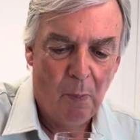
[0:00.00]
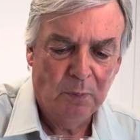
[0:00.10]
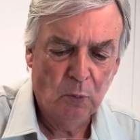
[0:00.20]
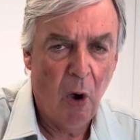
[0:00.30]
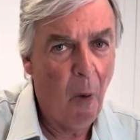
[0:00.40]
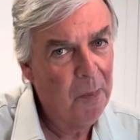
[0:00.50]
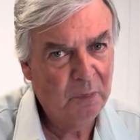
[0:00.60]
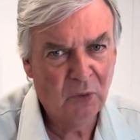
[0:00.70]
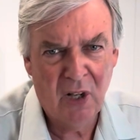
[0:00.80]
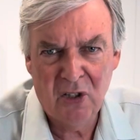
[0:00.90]
Well,
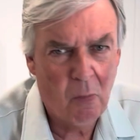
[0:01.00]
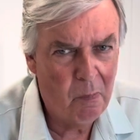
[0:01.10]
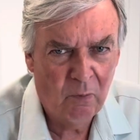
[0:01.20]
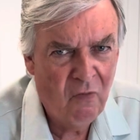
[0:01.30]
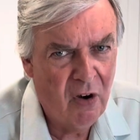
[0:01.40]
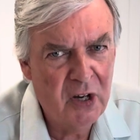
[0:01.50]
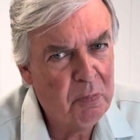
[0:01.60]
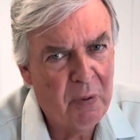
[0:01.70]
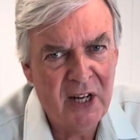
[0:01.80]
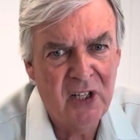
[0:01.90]
that's a very
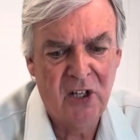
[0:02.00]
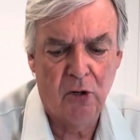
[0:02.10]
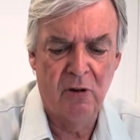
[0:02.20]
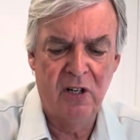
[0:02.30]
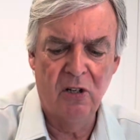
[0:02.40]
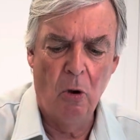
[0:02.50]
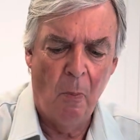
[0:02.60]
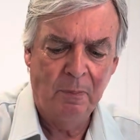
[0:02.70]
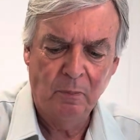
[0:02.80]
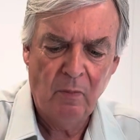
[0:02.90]
spicy chorizo,
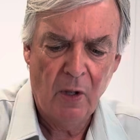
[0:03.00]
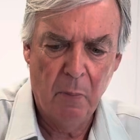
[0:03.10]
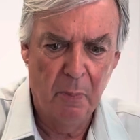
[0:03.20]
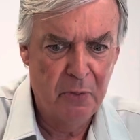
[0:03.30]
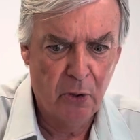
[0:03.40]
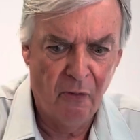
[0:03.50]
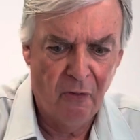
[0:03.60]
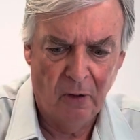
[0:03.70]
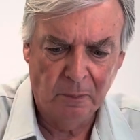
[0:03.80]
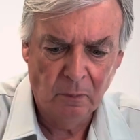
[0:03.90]
but
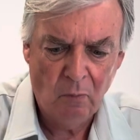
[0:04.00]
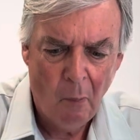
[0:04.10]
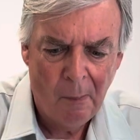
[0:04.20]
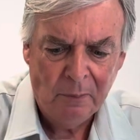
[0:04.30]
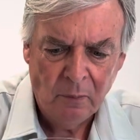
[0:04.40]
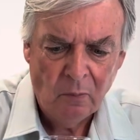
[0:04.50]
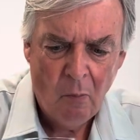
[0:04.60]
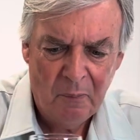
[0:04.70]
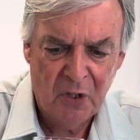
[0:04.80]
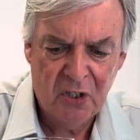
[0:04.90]
beautiful.
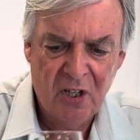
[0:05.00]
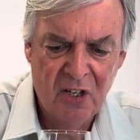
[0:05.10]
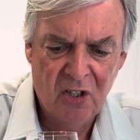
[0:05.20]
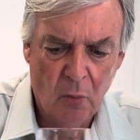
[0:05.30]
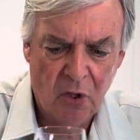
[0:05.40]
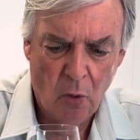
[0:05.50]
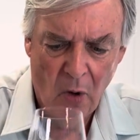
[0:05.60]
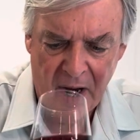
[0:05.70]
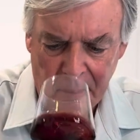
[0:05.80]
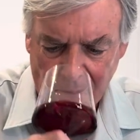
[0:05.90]
Let's taste it with the
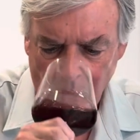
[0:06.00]
wine.